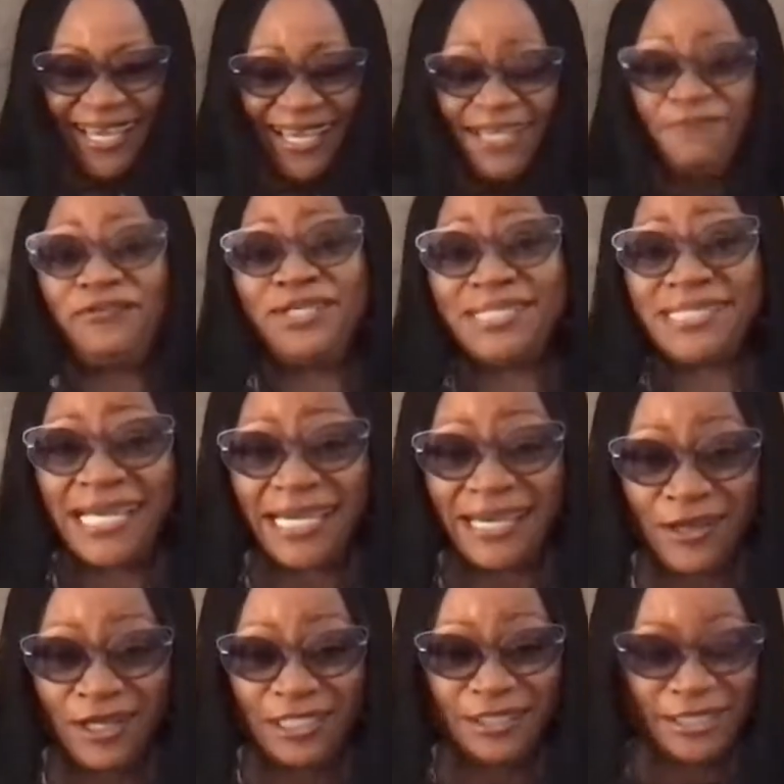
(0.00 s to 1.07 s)
it feels like
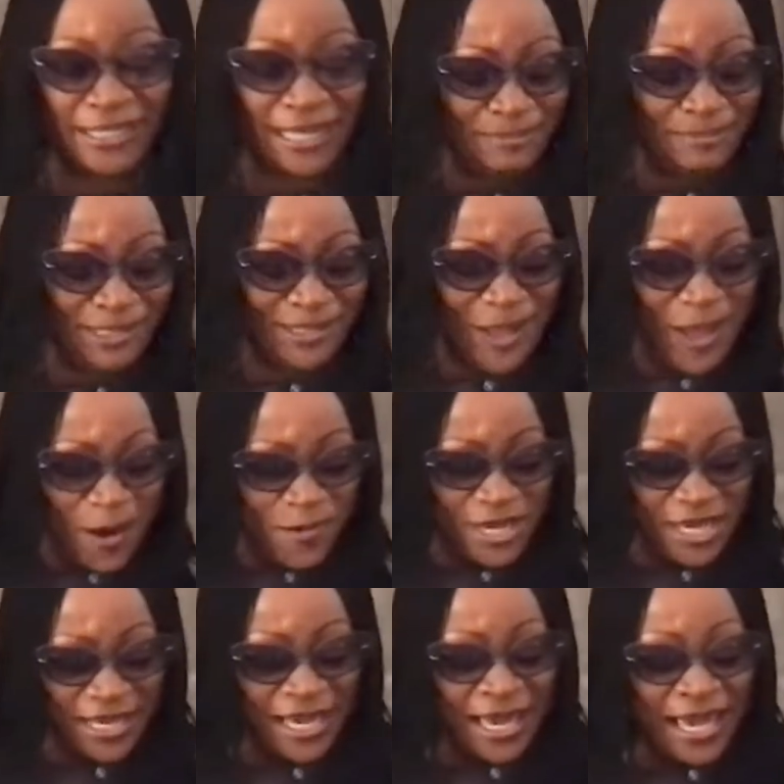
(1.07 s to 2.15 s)
100. I'm
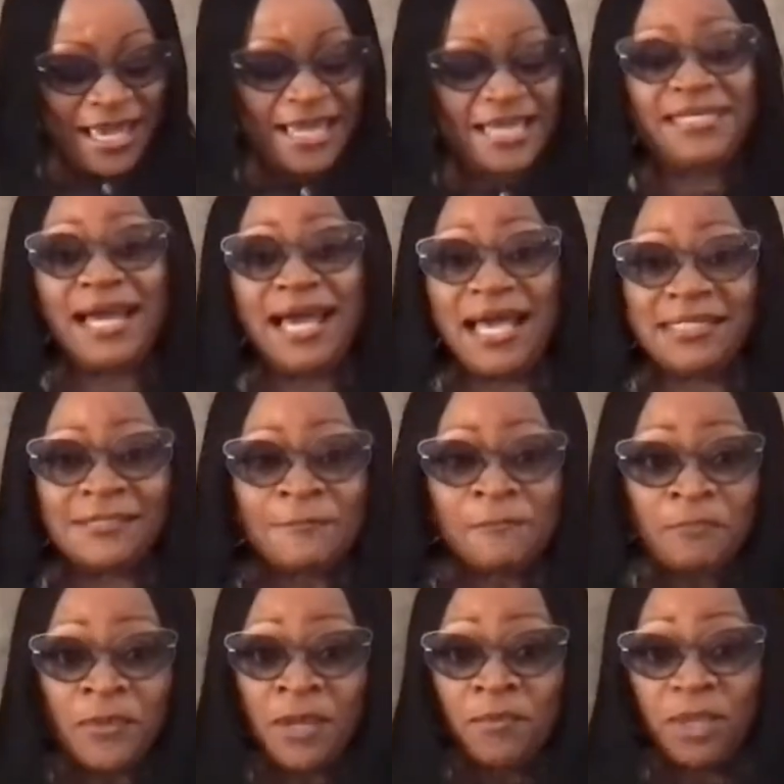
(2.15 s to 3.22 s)
sorry. It does.
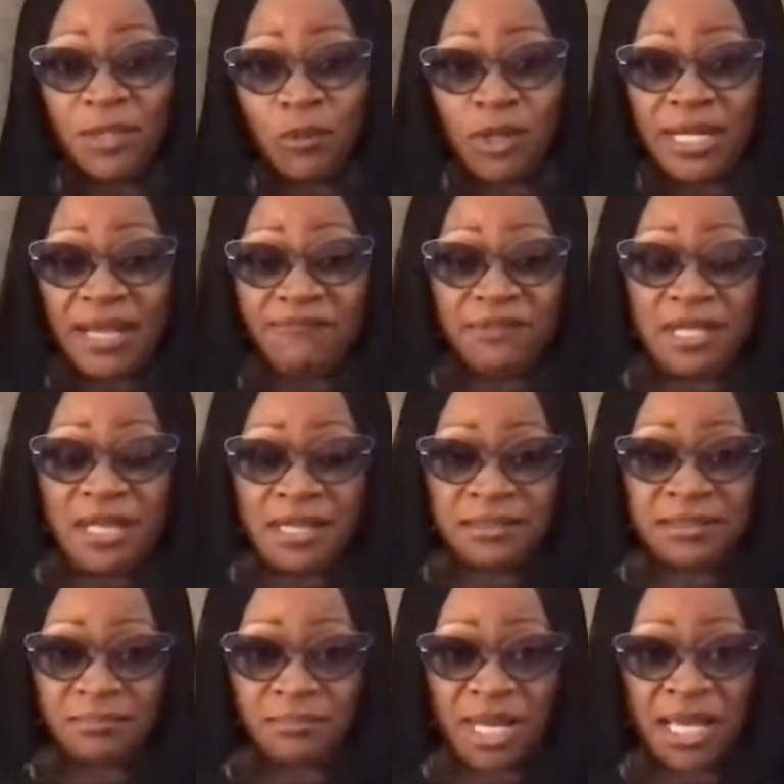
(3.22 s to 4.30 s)
But what I've learned
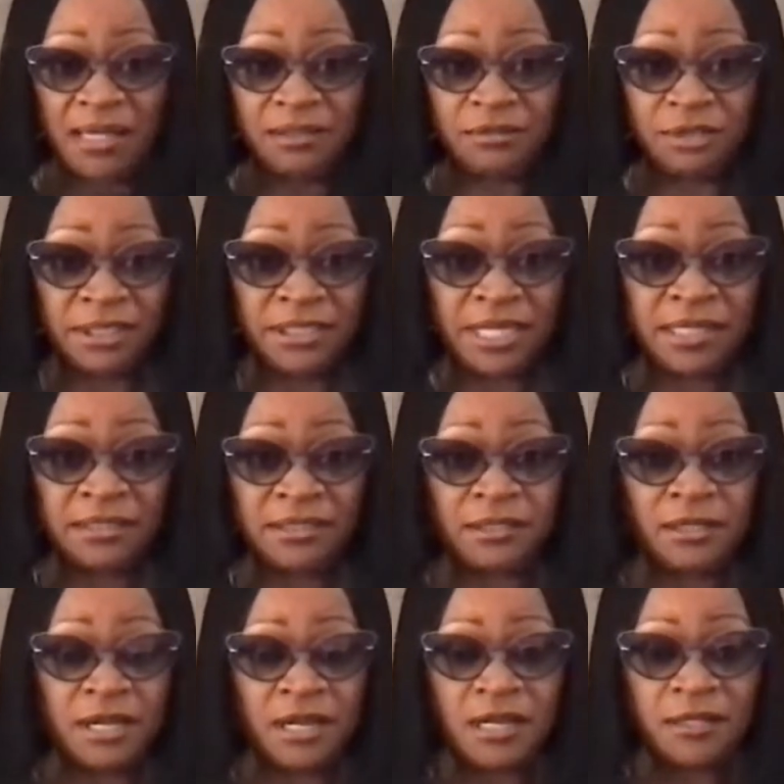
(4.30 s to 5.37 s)
in my 100 years on
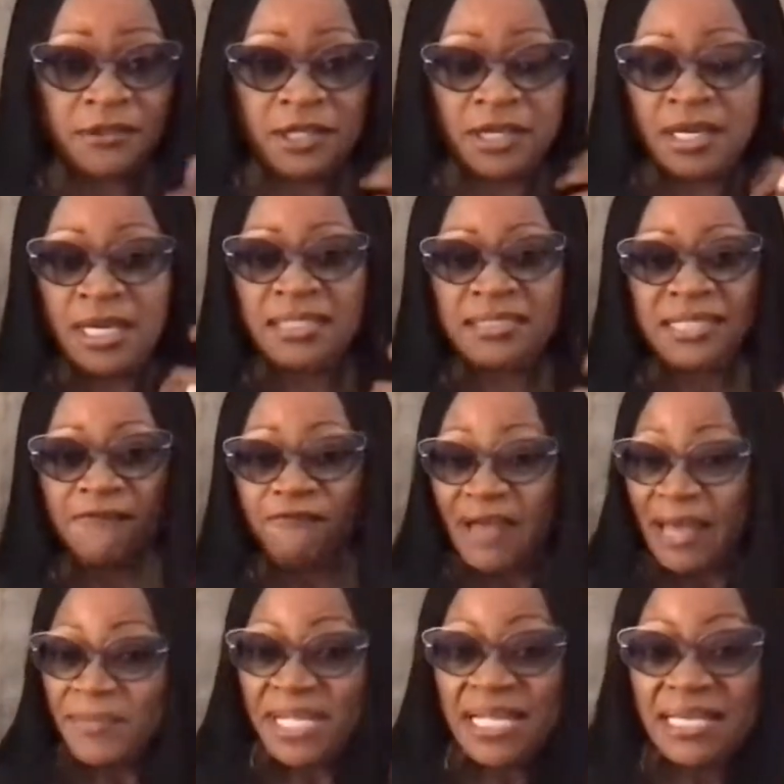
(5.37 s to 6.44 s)
earth is that
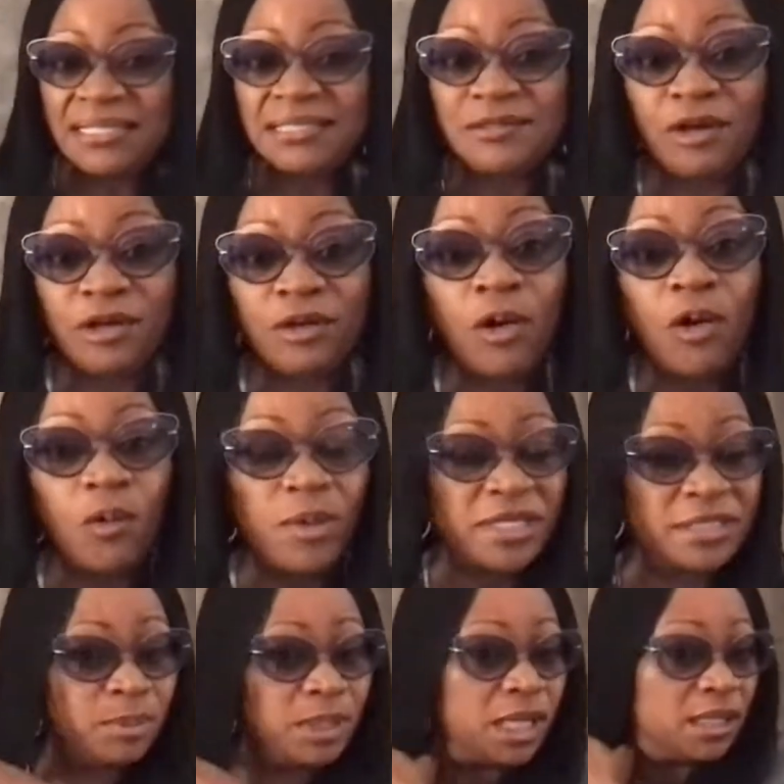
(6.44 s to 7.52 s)
family is not
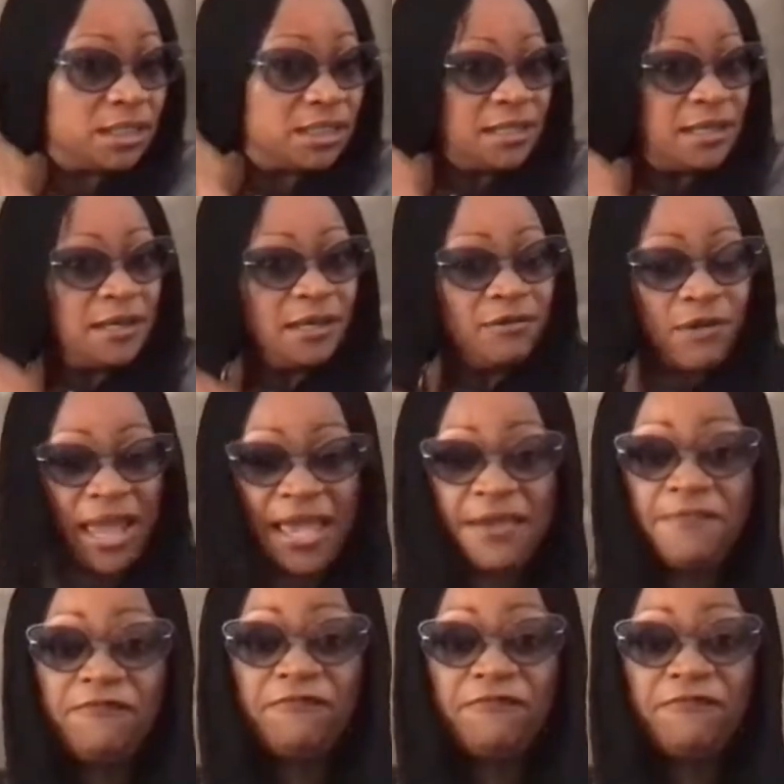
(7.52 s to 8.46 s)
always blood, right?